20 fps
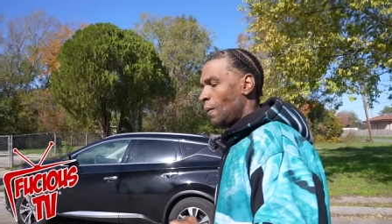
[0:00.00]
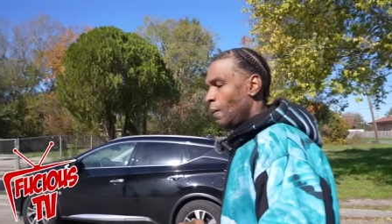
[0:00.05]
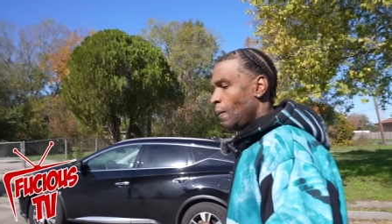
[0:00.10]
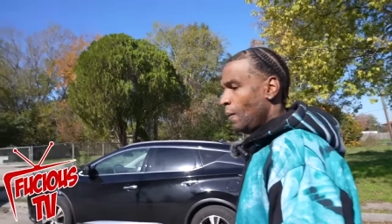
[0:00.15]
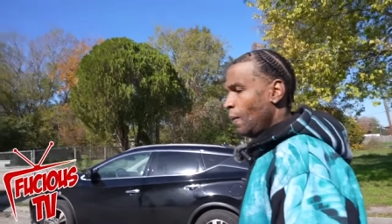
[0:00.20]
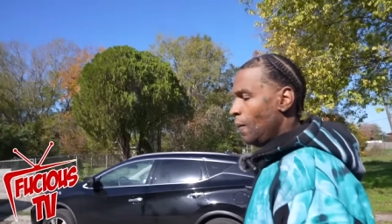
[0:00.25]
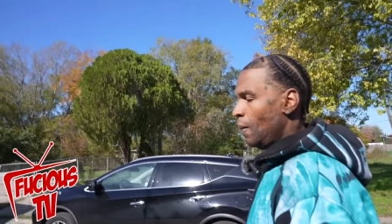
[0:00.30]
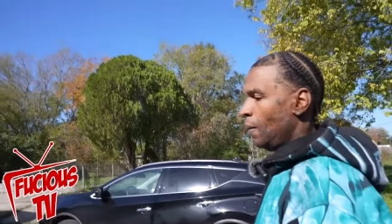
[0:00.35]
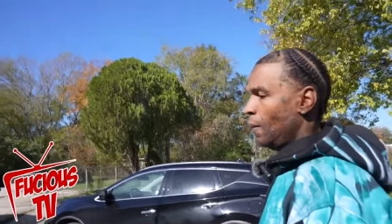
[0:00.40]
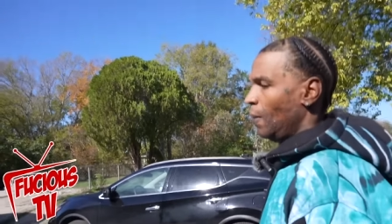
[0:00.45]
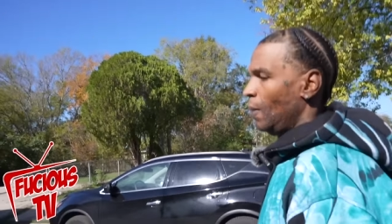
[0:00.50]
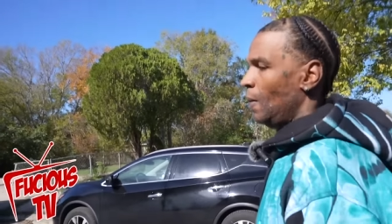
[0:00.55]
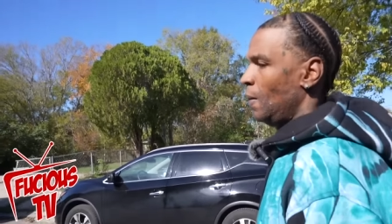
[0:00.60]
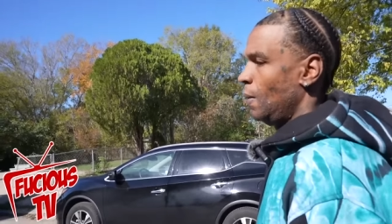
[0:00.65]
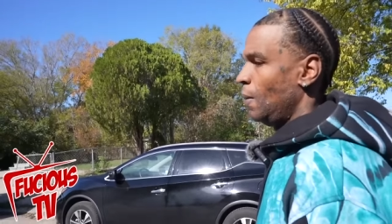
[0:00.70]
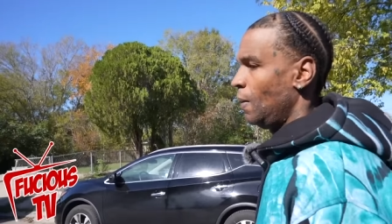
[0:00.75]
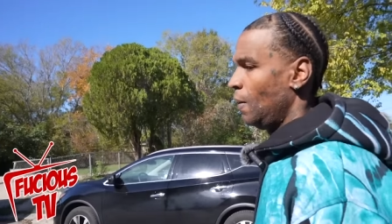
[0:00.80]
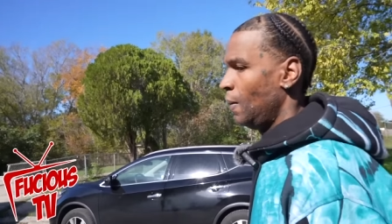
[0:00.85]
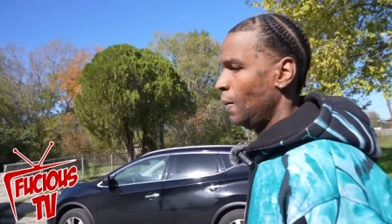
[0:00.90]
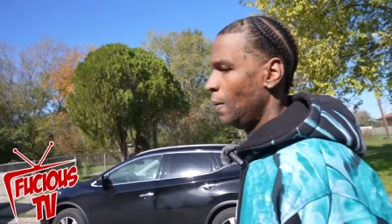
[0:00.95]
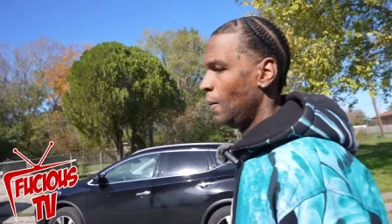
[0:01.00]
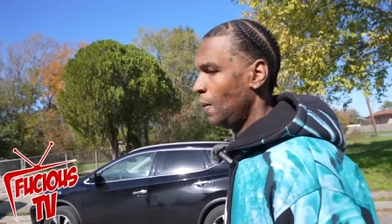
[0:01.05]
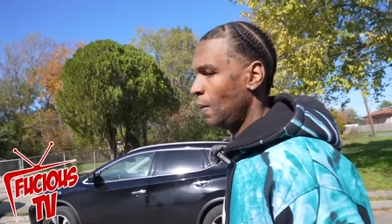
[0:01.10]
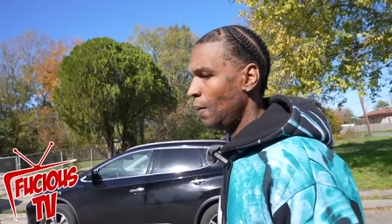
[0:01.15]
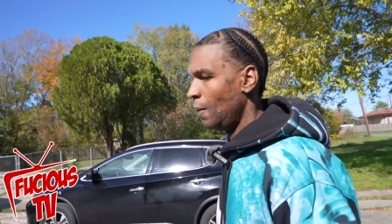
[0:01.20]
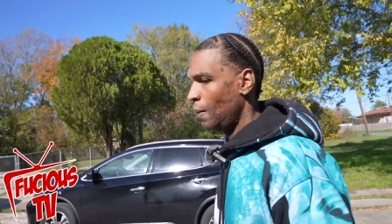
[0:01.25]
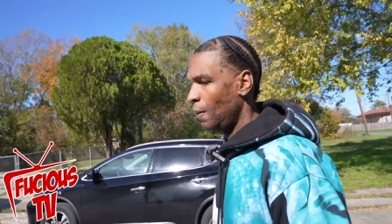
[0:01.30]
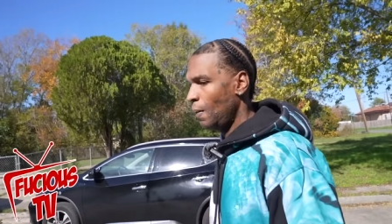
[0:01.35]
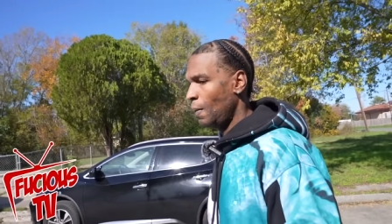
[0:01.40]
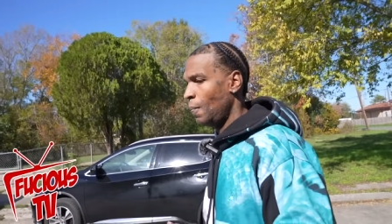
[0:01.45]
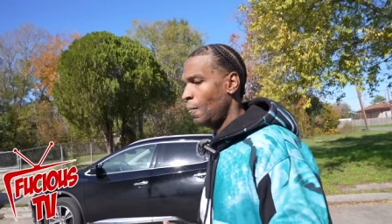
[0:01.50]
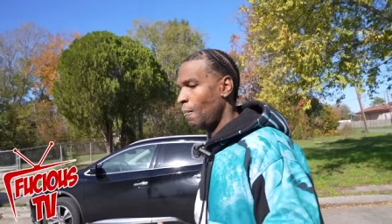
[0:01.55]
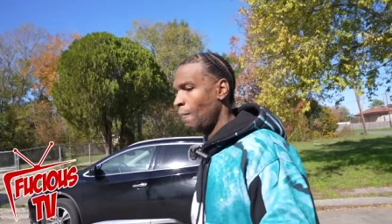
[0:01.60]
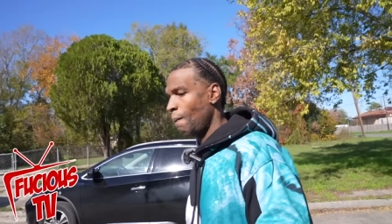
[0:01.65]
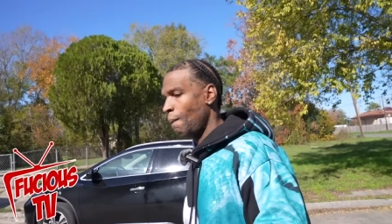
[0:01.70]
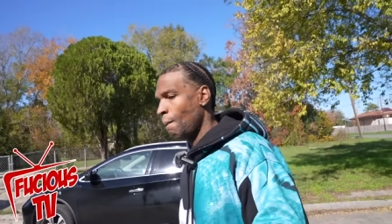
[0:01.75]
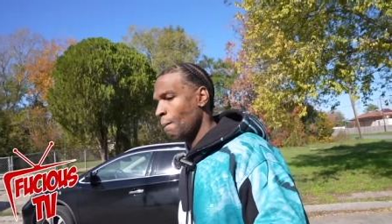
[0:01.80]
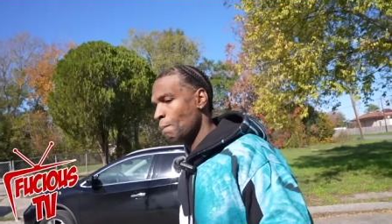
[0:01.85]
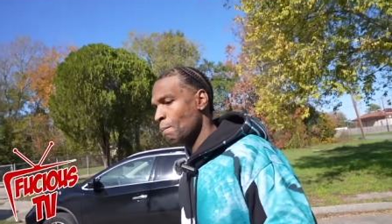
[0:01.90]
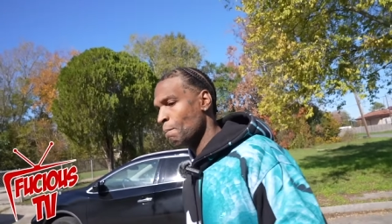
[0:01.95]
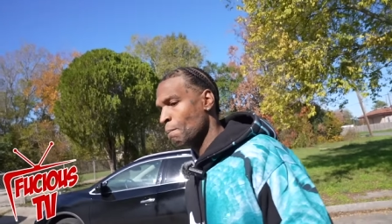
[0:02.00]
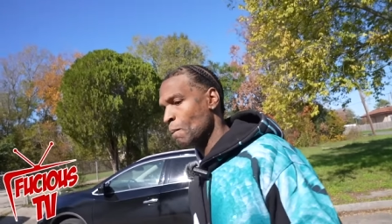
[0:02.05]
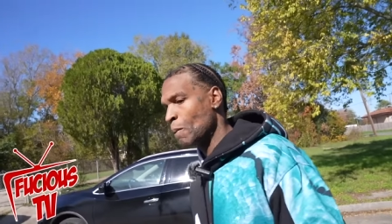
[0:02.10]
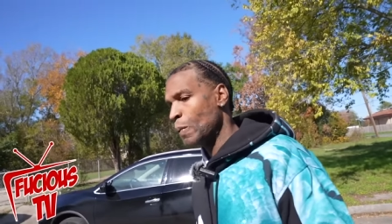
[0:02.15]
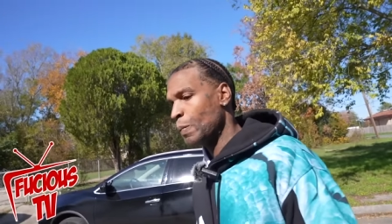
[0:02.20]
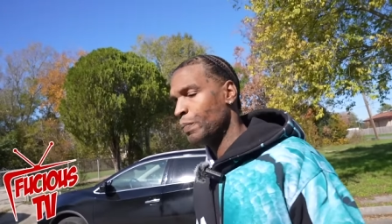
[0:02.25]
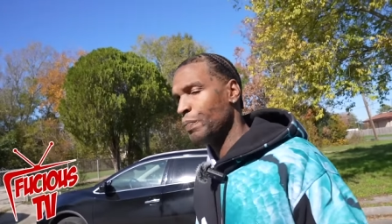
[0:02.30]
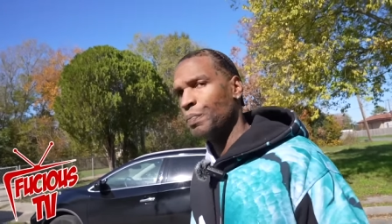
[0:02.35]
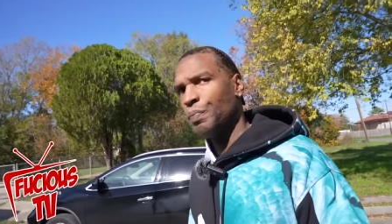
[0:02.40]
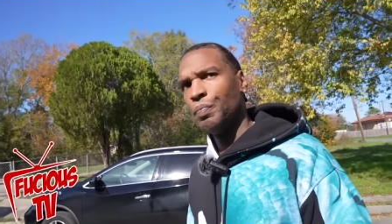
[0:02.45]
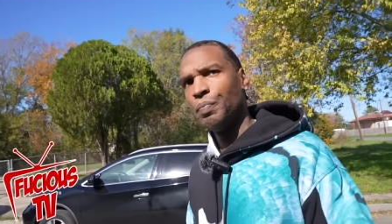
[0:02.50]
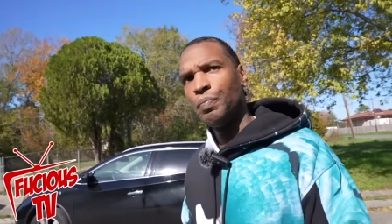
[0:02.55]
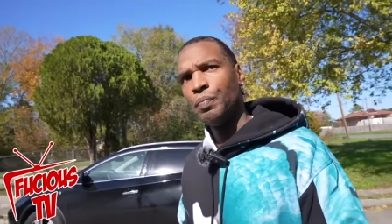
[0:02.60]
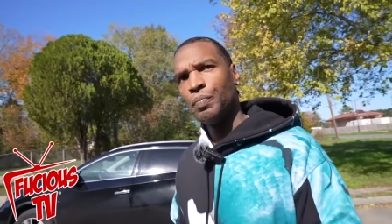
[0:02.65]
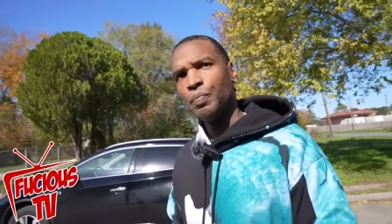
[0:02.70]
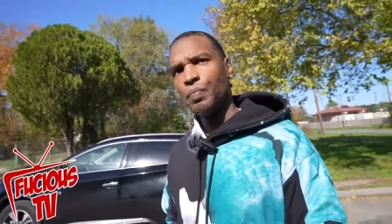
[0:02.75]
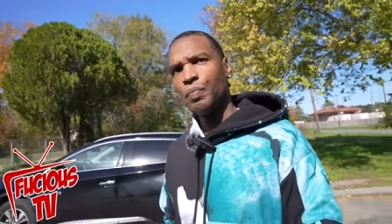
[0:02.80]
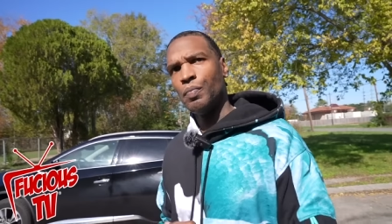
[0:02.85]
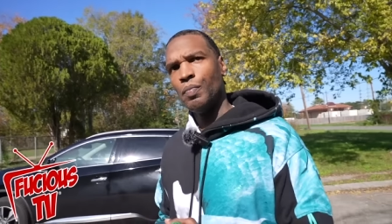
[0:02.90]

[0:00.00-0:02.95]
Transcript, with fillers: Like, they gotta, I mean, you can tell a person so much.